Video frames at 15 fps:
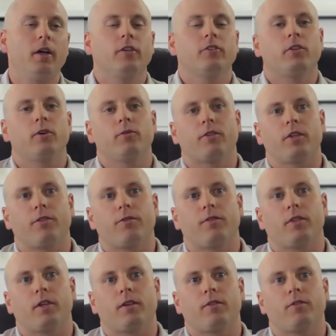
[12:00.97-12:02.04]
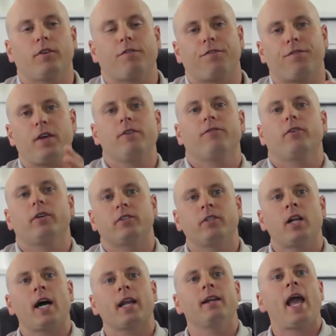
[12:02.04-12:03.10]
So the, the, the fever is
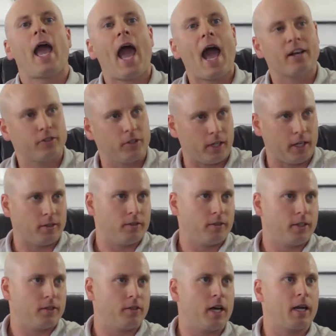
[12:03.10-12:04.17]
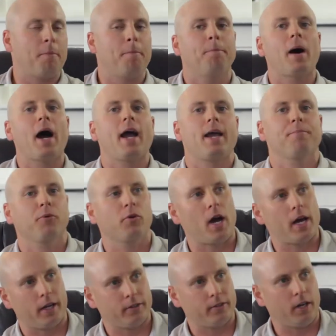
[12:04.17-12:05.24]
not an accident. It's not a
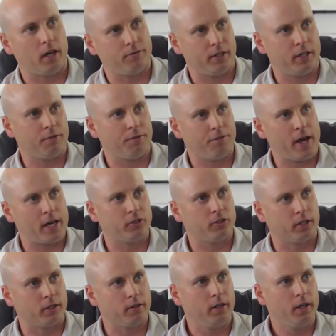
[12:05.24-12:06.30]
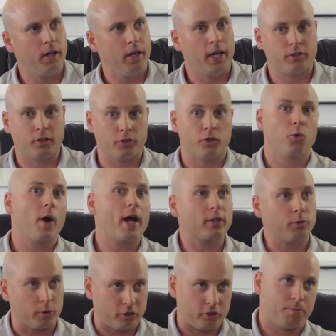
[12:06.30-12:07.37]
byproduct of the infection. It's a
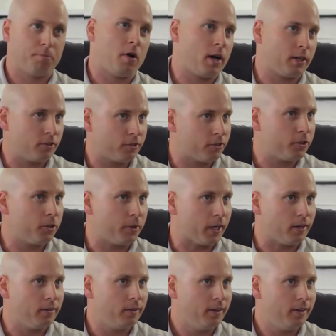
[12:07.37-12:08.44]
direct response to it.